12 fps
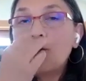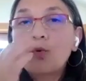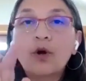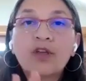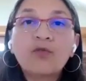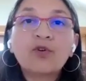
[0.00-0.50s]
you're
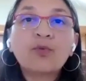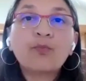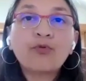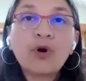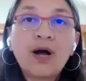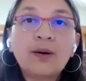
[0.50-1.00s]
working with
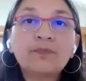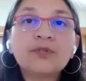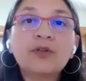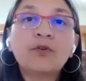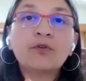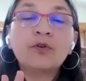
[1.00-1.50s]
props
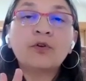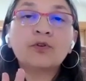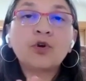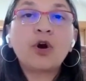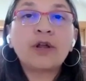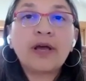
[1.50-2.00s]
and you're
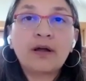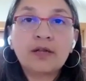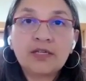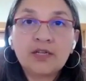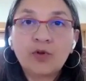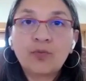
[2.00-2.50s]
taught how to
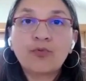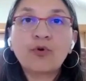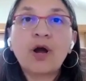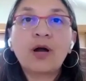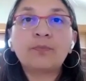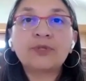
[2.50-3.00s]
deal with
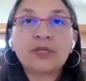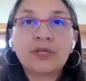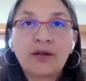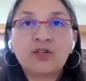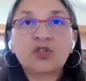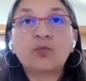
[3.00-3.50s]
props and
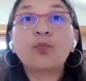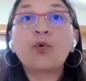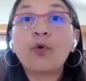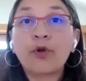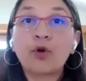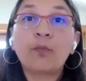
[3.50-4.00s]
how to
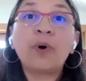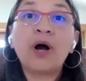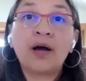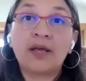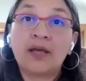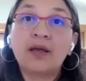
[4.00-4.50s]
support your
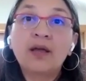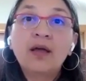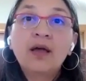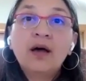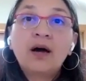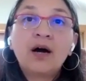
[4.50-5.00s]
body.
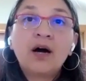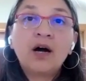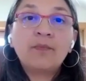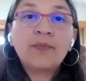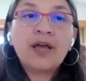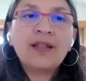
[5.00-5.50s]

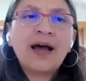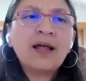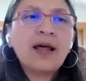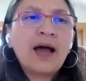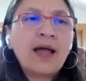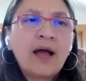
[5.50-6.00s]
And
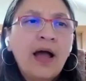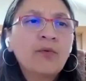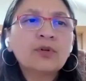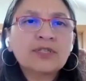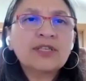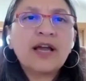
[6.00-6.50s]
I
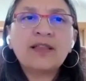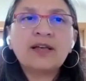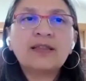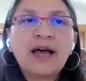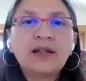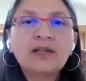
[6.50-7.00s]
will say
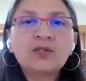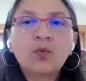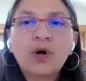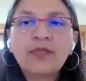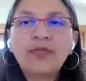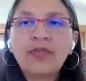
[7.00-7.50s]
that is
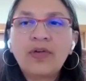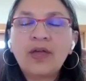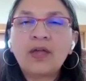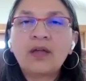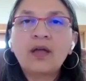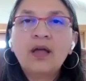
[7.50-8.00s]
one
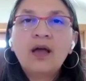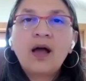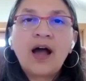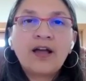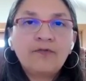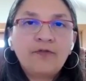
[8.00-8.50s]
thing
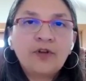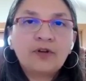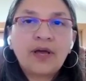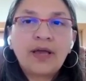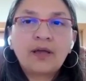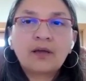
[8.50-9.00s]
I feel
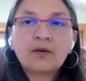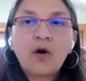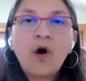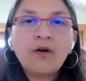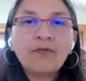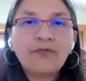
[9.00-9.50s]
like
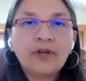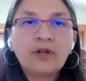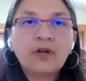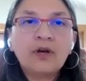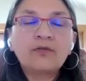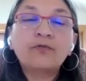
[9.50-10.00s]

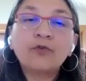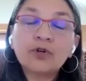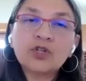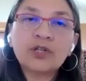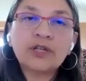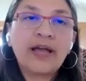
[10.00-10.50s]
often,
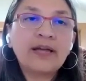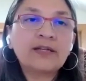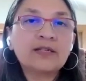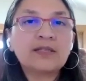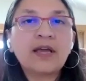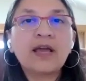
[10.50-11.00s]
unfortunately, I hate
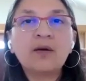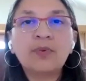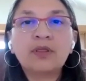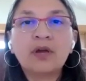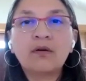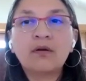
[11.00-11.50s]
to say it,
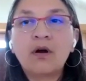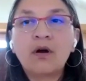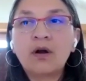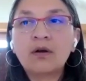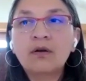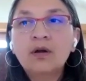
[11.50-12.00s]
but there
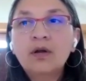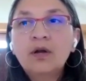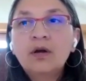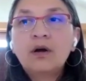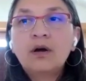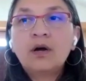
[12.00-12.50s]
are
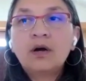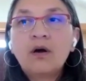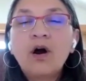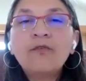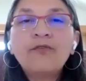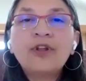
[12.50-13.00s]

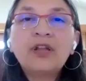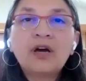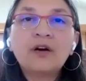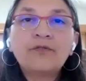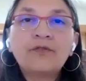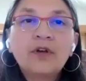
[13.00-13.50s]
often
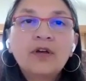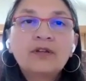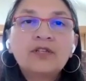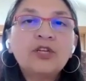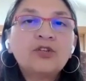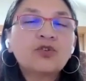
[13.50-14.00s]
enough
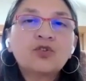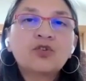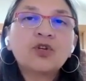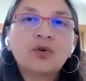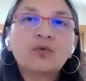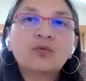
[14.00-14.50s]
teachers
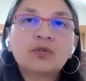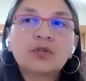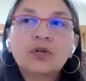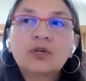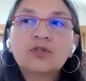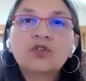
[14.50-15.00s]
don't
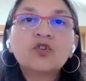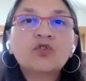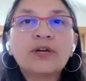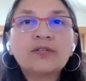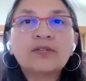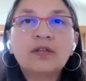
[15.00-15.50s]

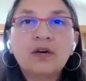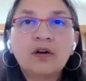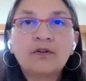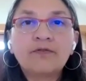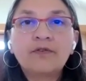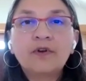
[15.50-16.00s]
stress
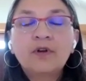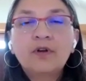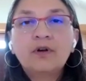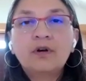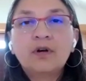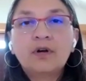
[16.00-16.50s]
enough
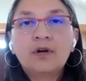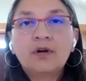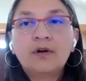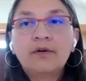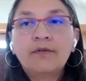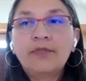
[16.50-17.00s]

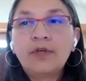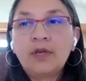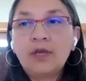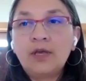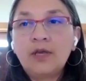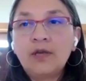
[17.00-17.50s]

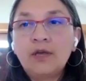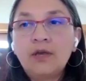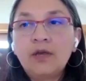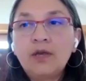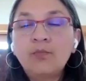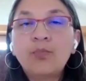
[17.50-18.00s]
the
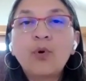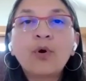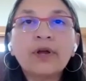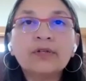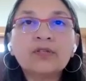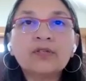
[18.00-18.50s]

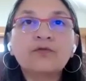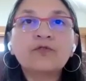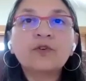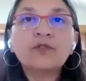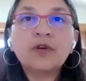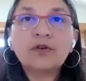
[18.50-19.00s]
importance of
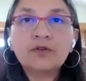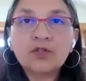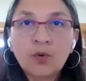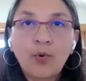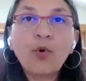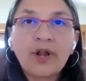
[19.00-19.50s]

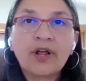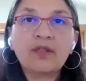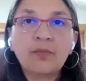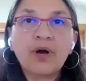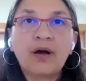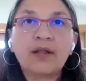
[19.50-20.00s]
supporting
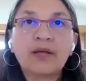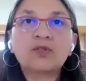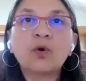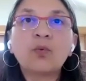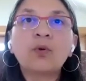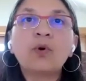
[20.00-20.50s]
the body.
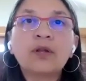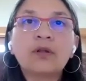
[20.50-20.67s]
So